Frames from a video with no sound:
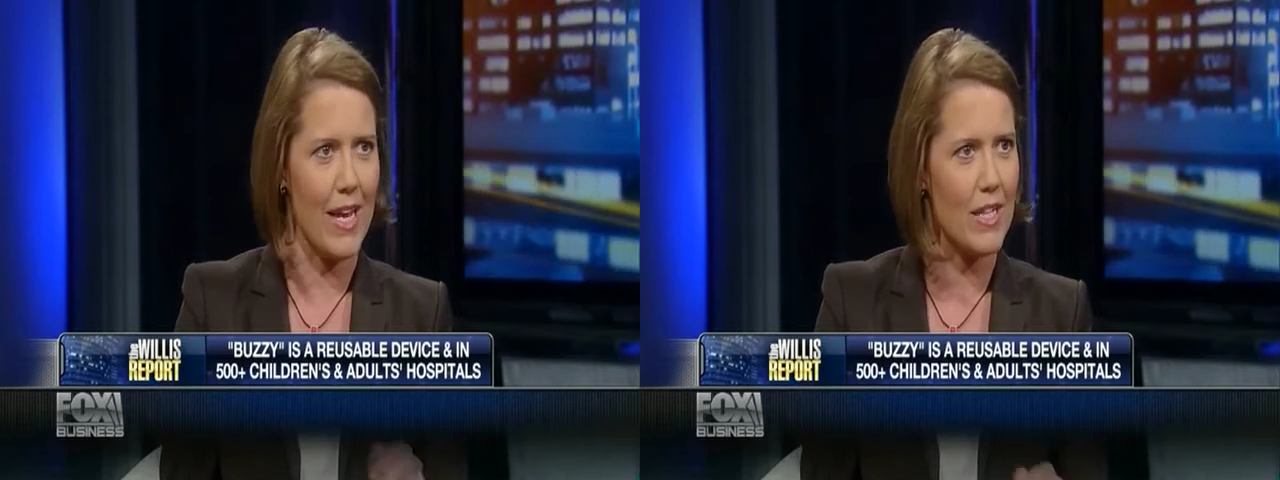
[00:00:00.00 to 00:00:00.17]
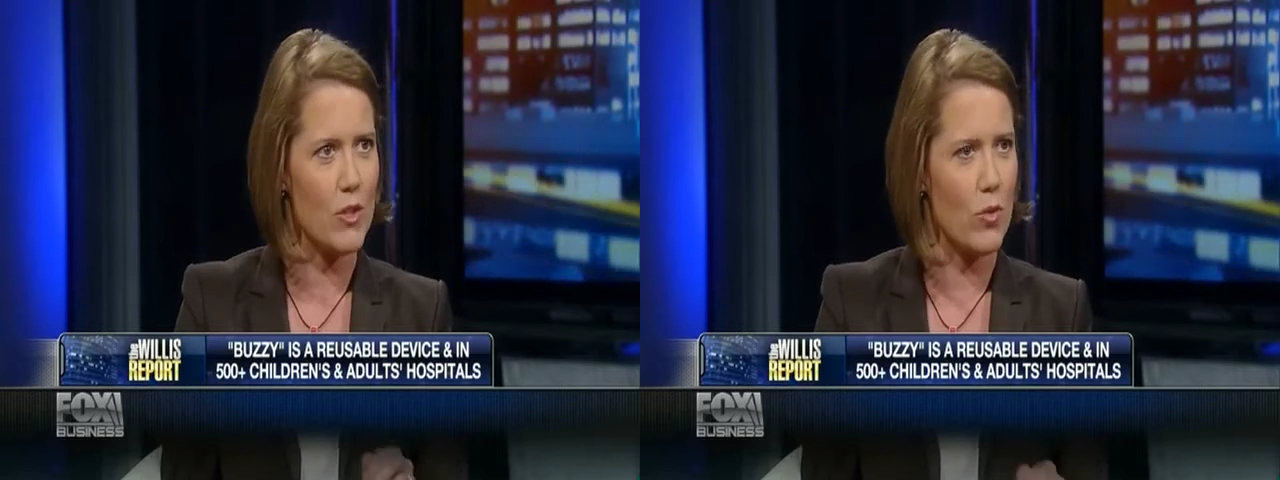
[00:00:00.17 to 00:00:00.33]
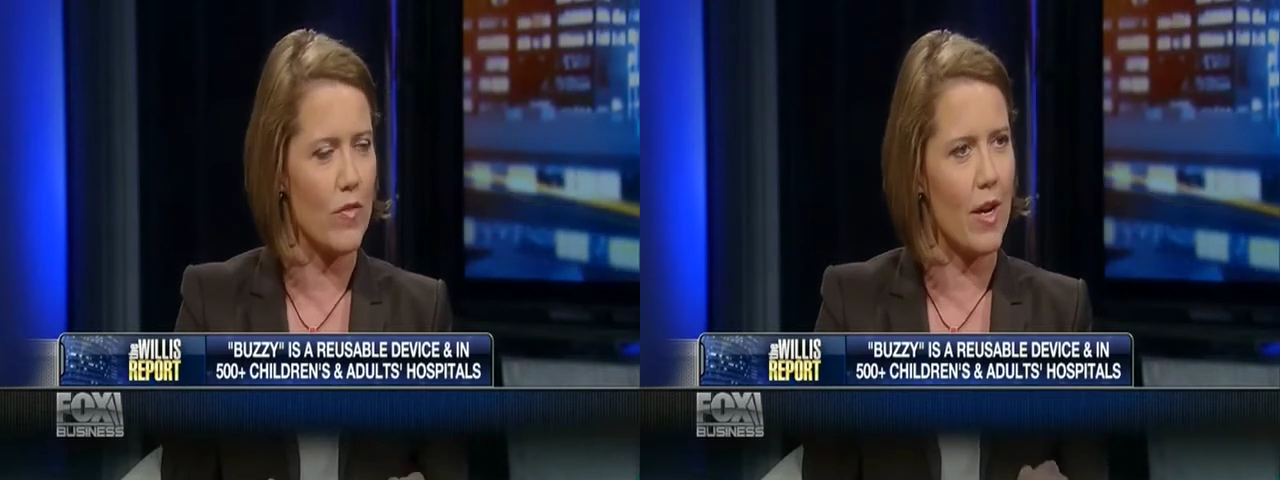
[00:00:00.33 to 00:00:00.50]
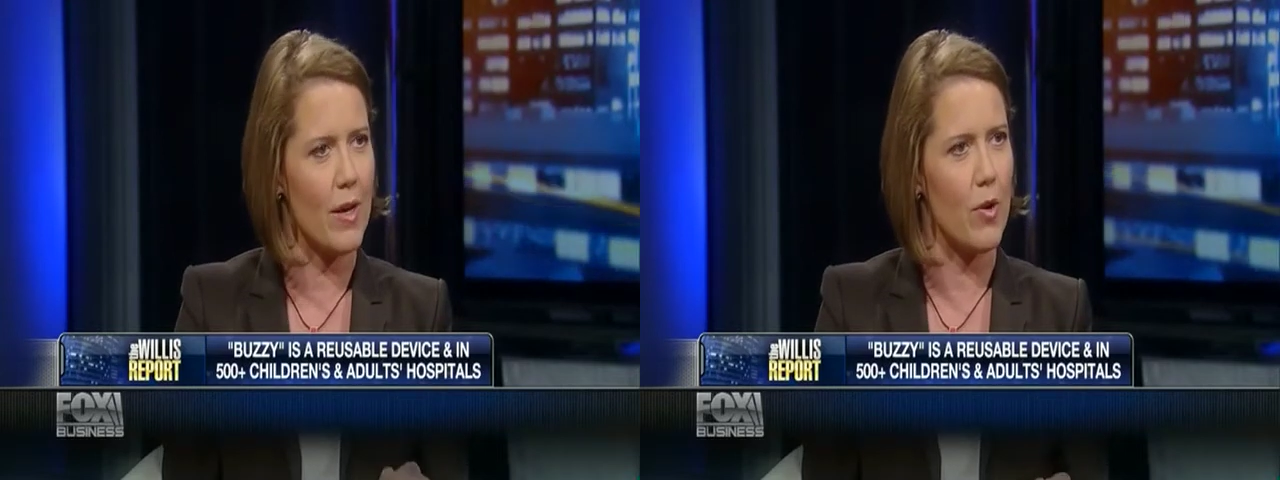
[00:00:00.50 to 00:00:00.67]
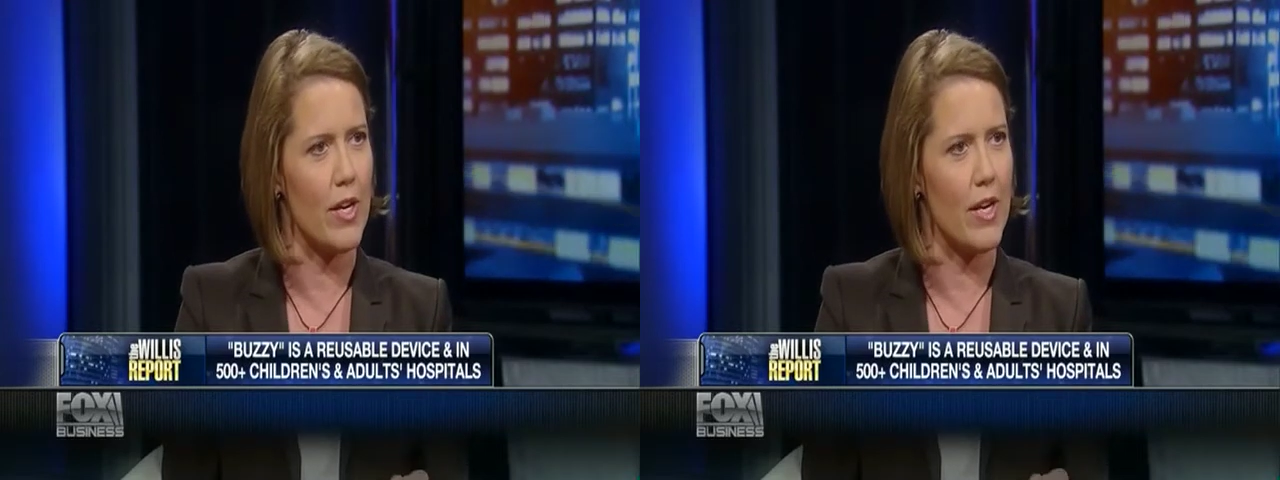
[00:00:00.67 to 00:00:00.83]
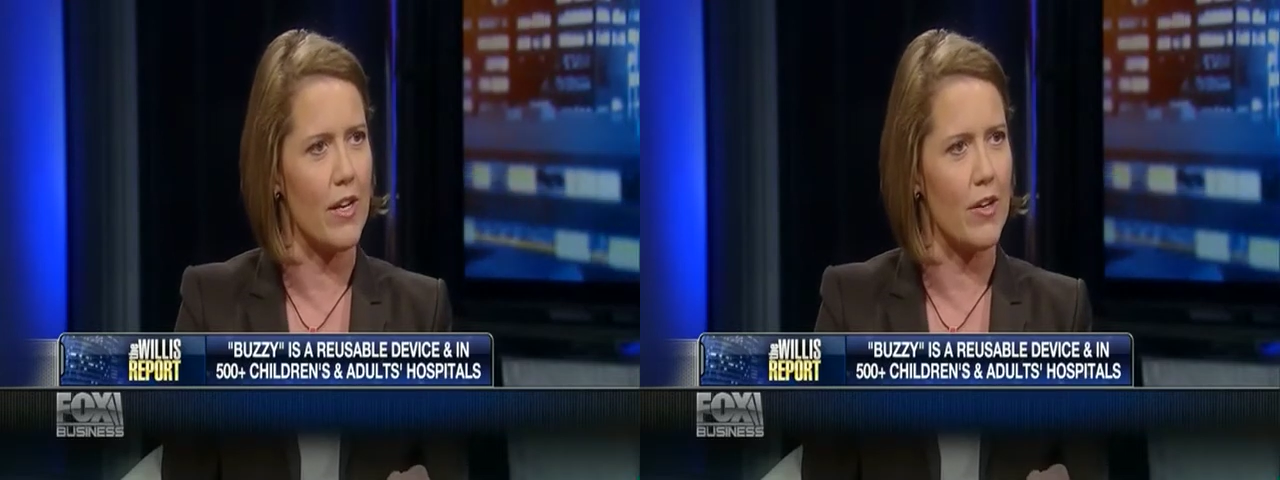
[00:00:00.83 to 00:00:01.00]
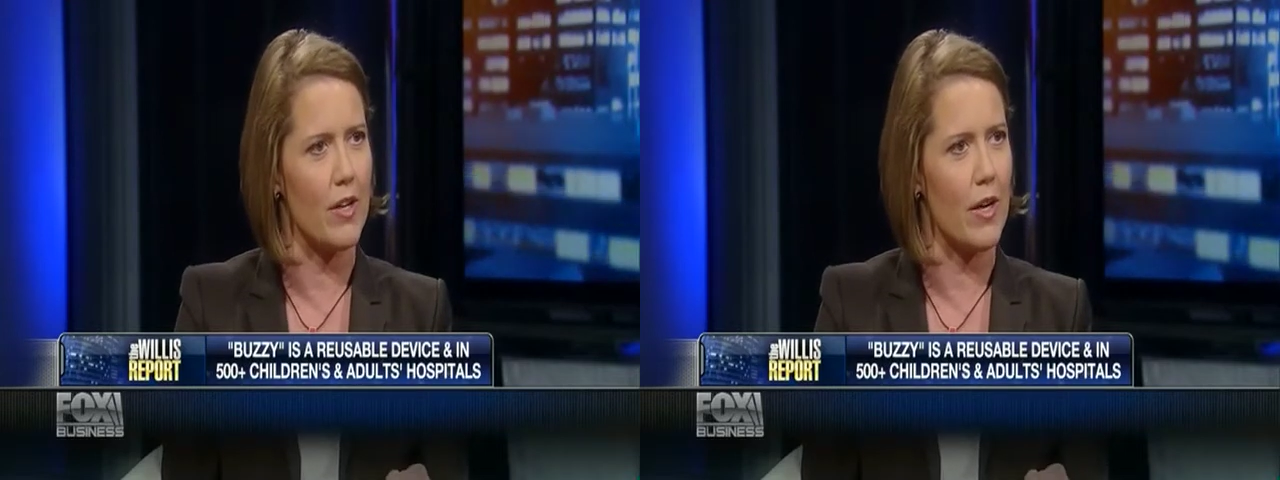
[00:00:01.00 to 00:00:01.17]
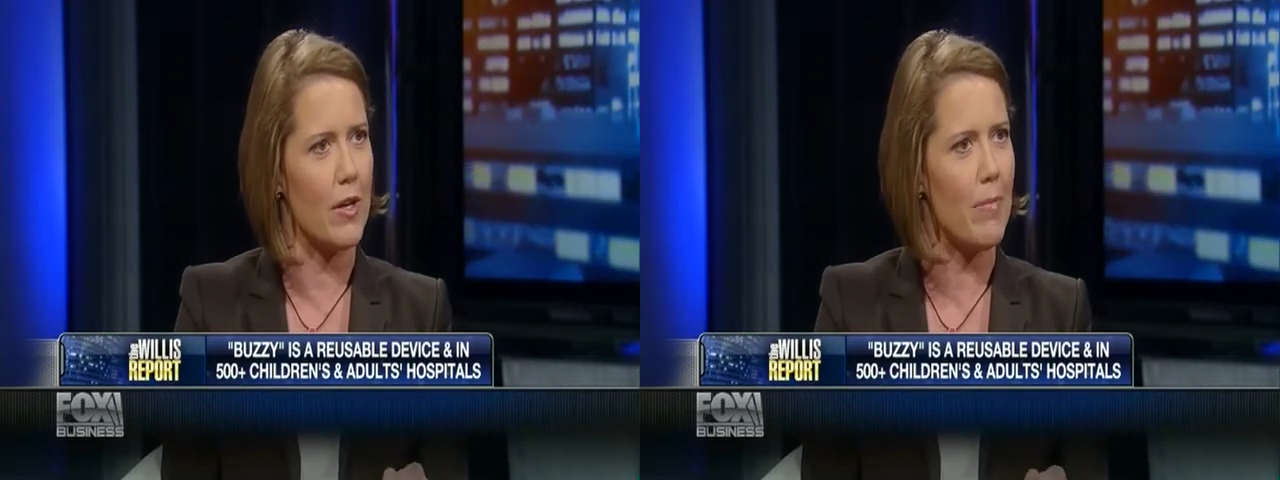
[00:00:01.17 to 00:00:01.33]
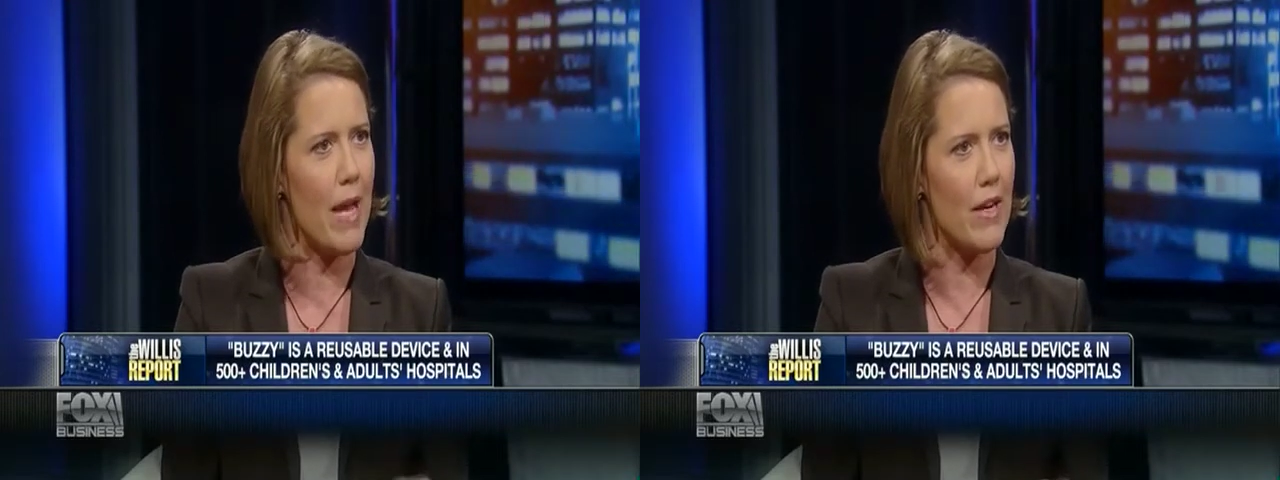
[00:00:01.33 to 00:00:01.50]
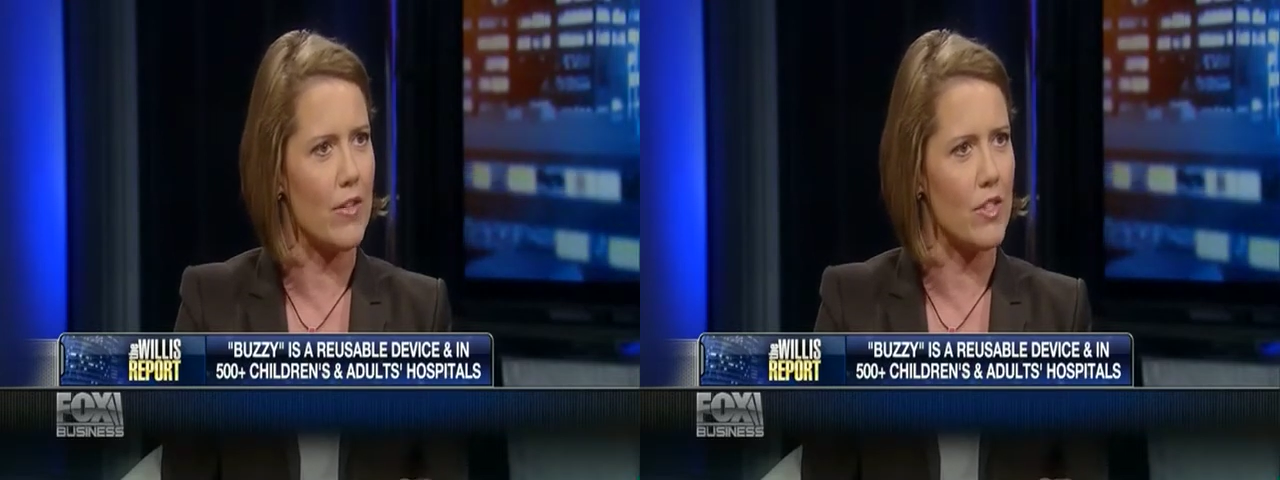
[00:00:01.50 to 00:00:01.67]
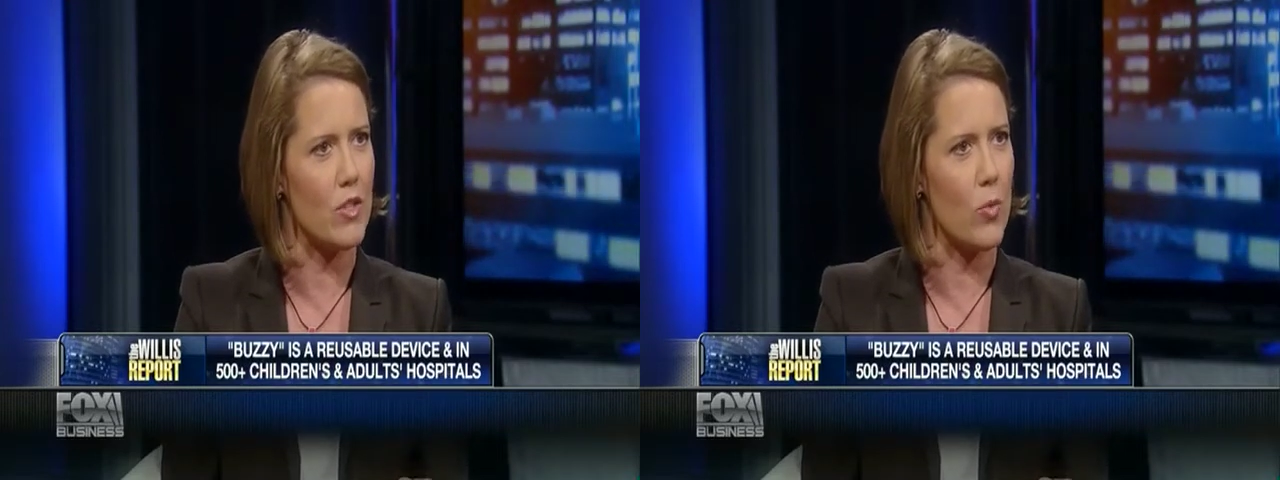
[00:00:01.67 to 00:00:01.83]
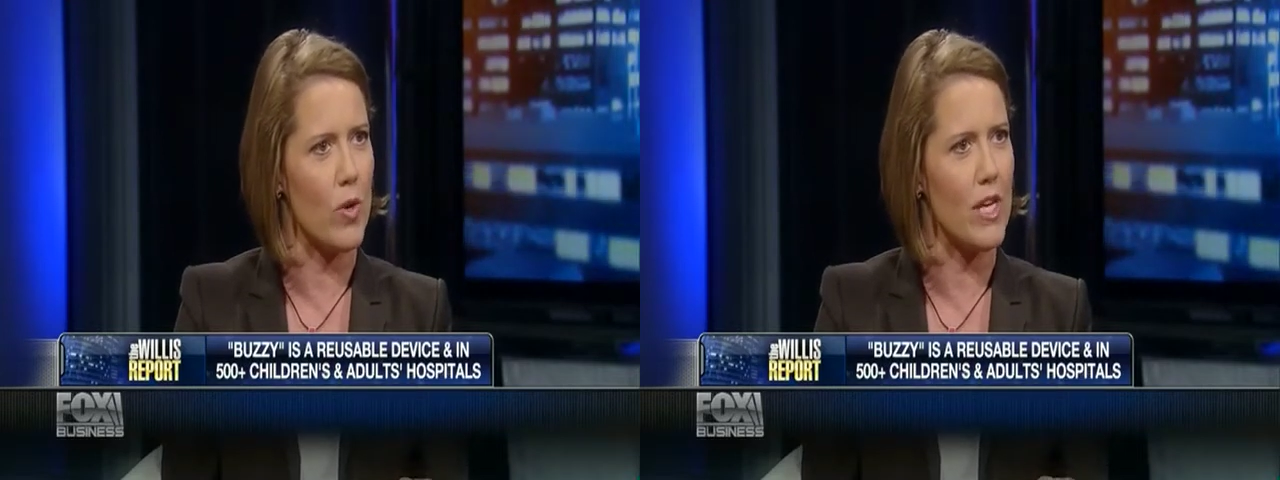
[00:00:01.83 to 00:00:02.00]
My hands were vibrating on
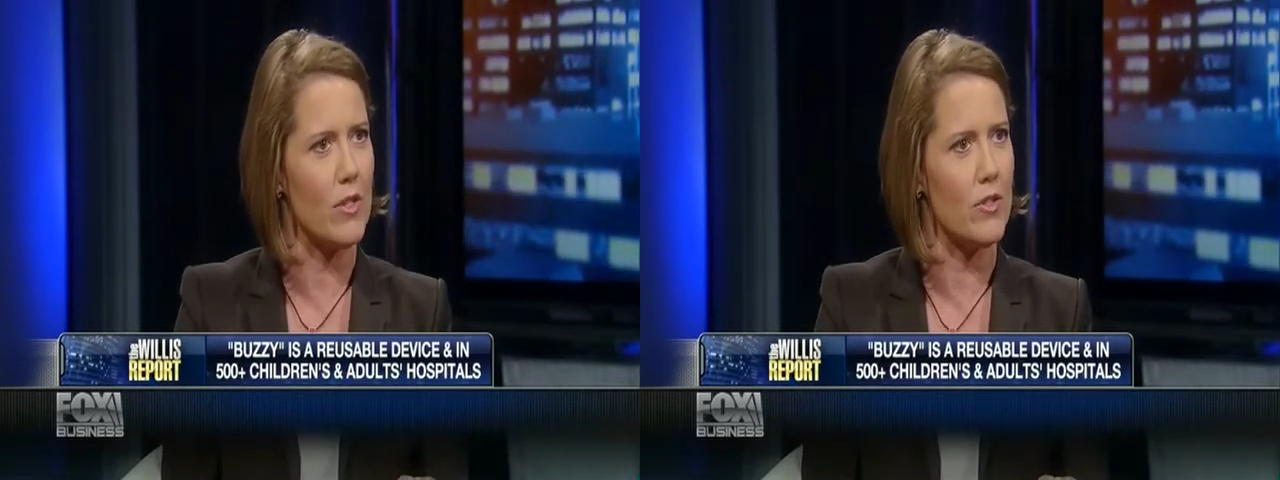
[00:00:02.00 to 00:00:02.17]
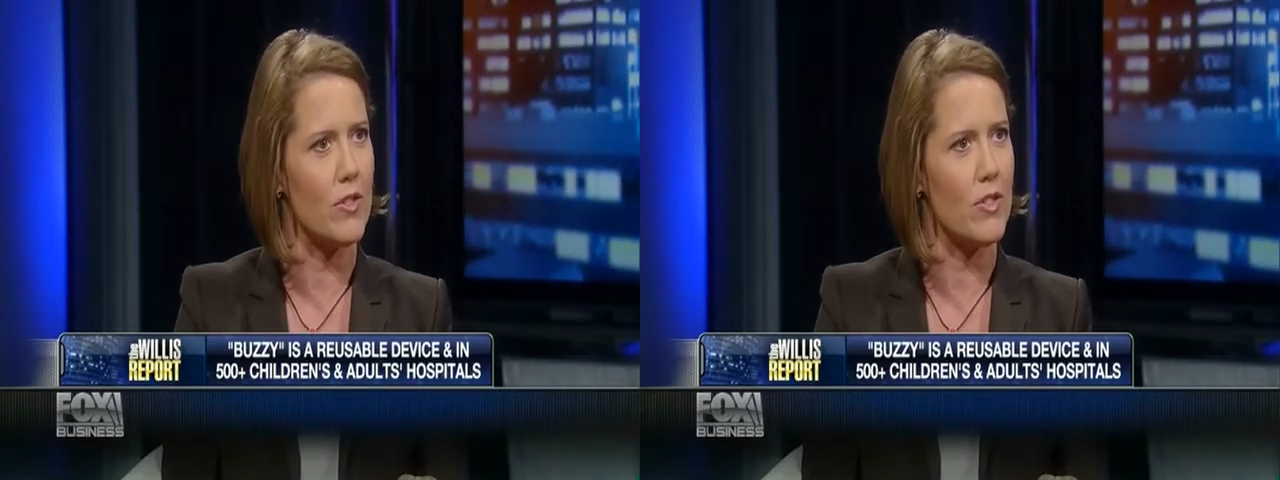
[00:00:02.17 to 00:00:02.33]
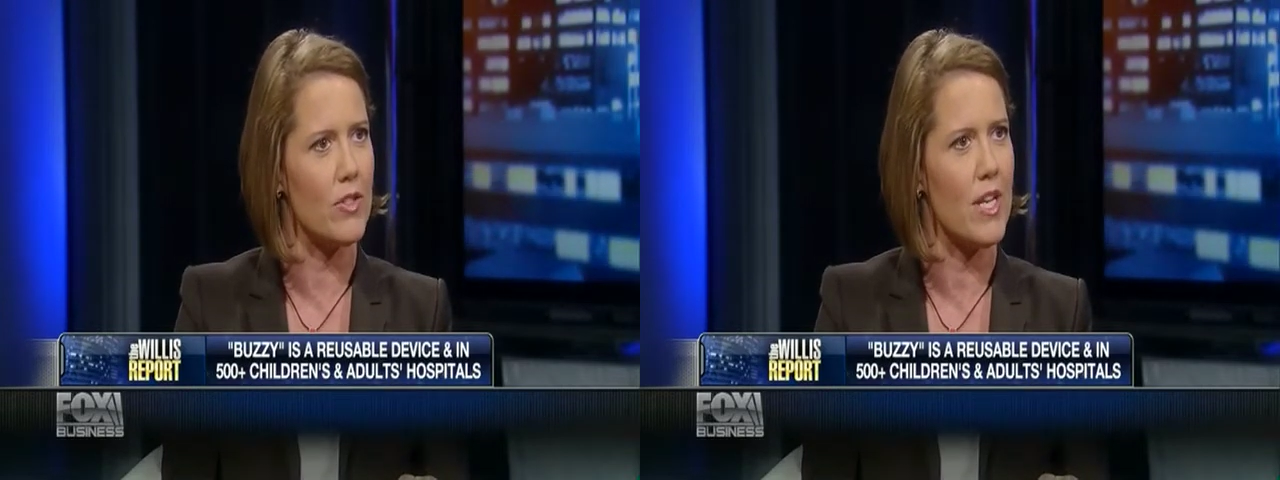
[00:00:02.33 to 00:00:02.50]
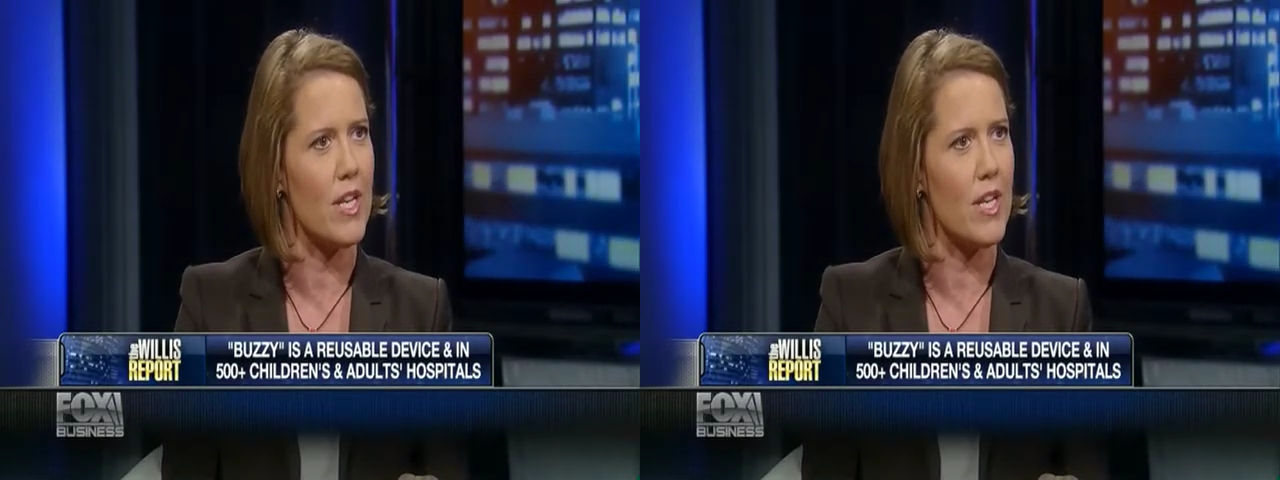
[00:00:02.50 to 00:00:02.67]
unbalanced wheels,